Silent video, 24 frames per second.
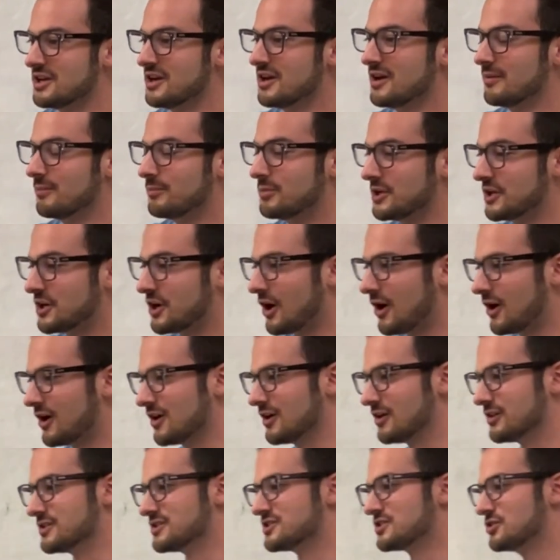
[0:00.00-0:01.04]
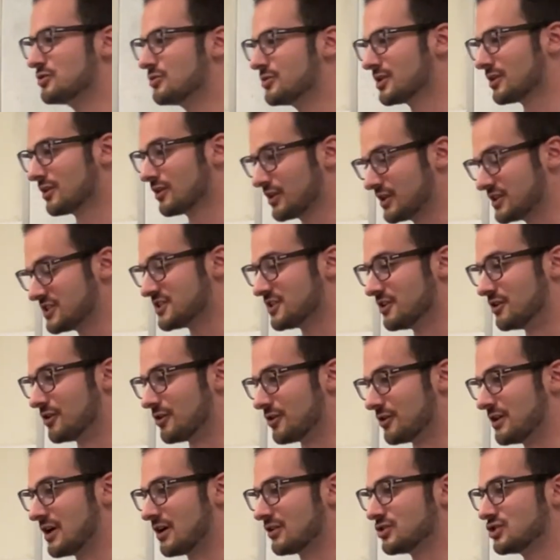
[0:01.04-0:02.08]
Because you and Alyssa are
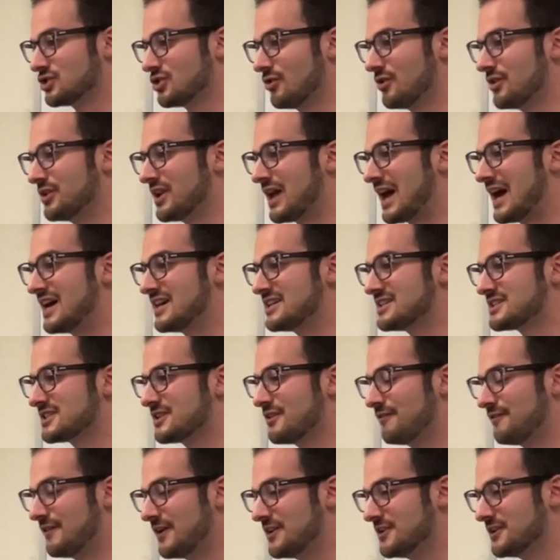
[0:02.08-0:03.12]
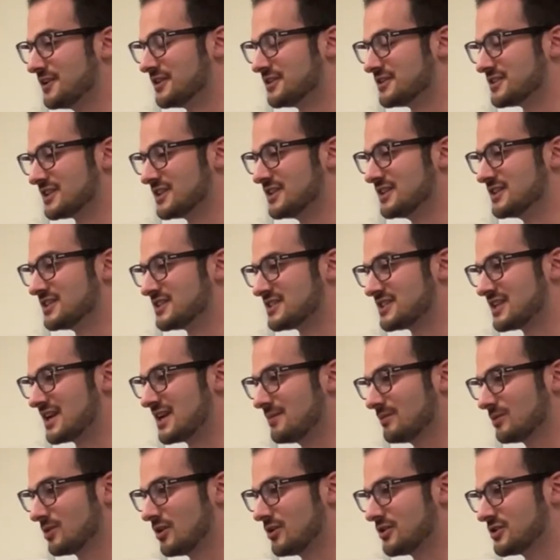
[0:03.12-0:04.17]
now joined as defendants in the same
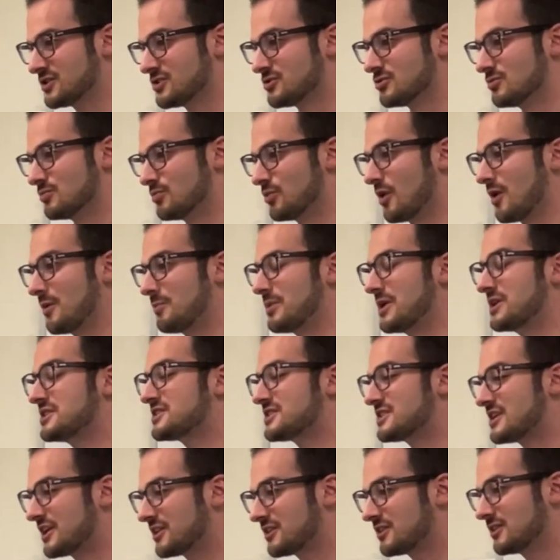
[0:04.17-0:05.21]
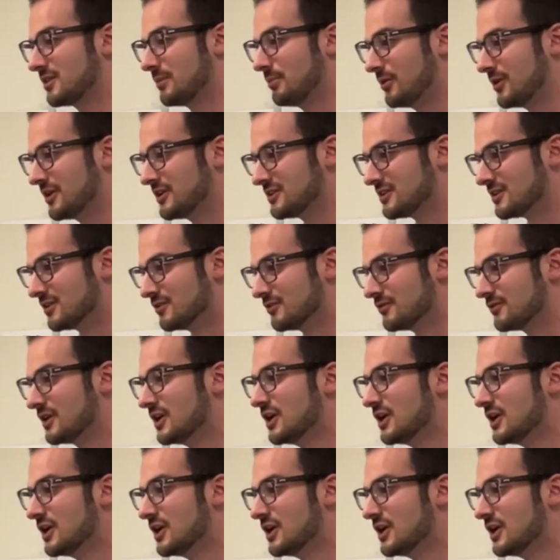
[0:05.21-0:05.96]
lawsuit brought by Seth the plaintiff,